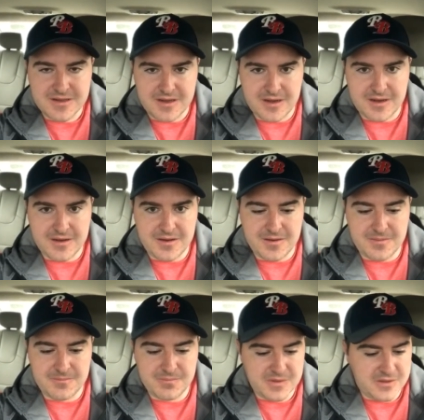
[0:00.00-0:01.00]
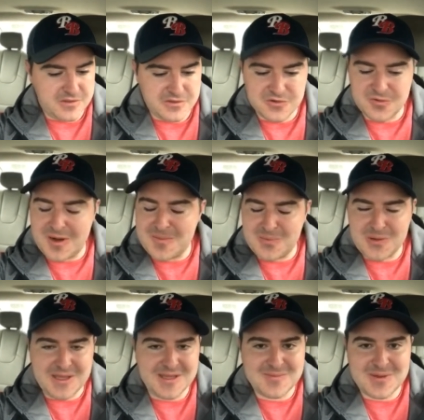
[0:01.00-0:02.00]
Um, grew up
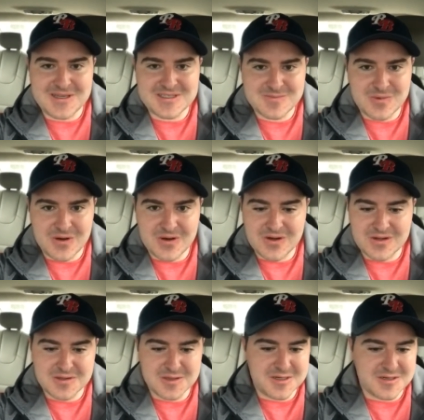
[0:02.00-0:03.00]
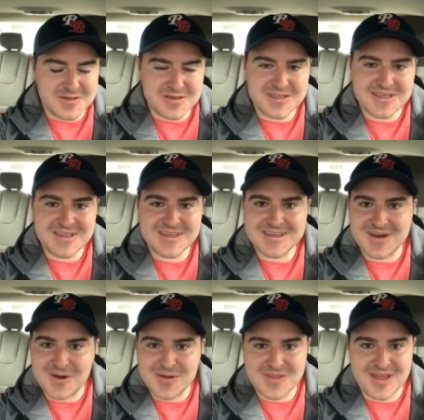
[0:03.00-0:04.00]
playing baseball, Little League,
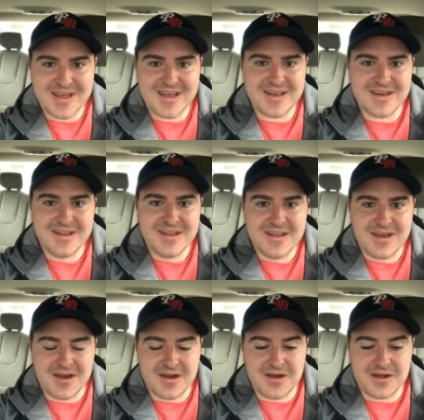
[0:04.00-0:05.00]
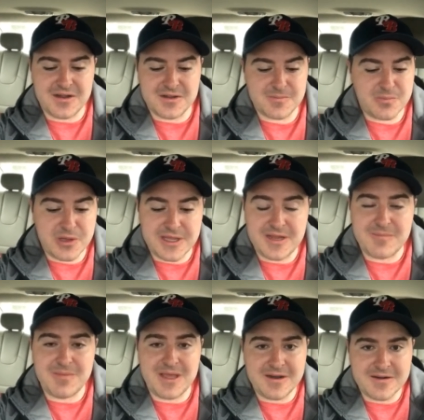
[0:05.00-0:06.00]
all that. Uh, played at
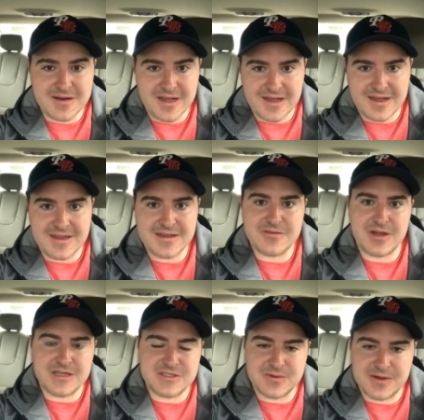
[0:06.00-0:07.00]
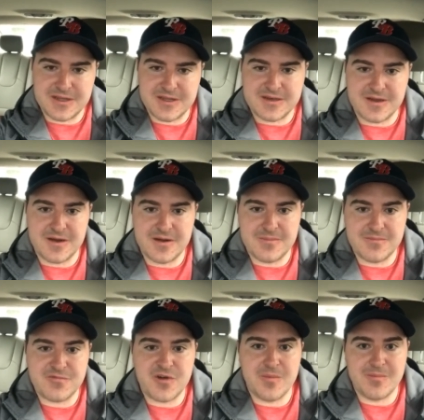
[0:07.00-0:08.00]
Maynard High, graduated um,
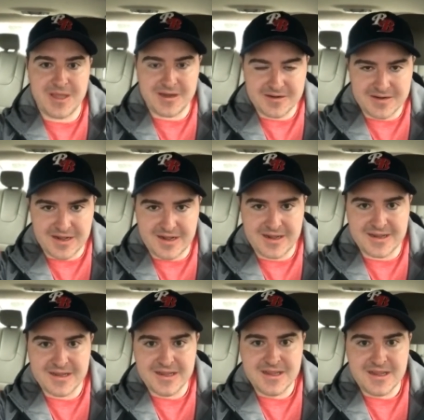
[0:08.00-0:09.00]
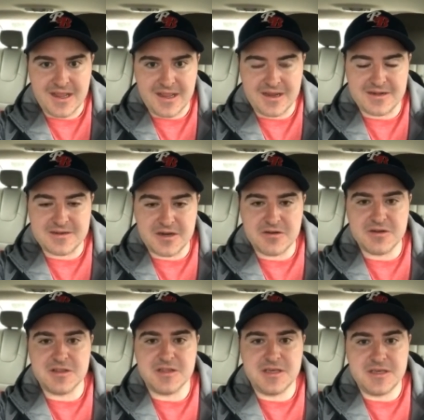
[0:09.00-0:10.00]
from Maynard High. And
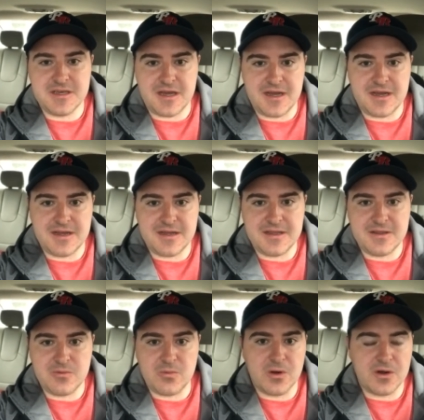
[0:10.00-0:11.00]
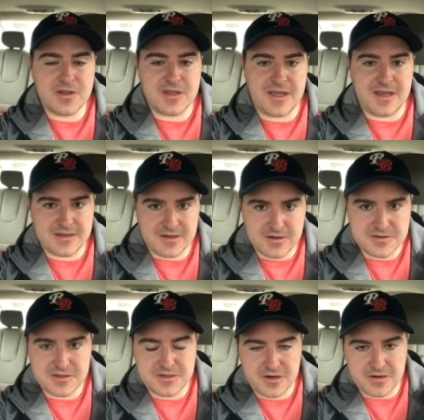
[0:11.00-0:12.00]
currently I work at
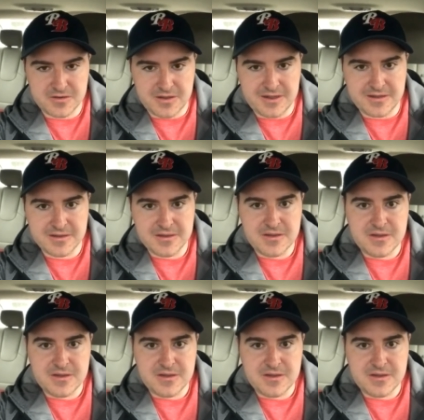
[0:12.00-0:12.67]
Concord Carlisle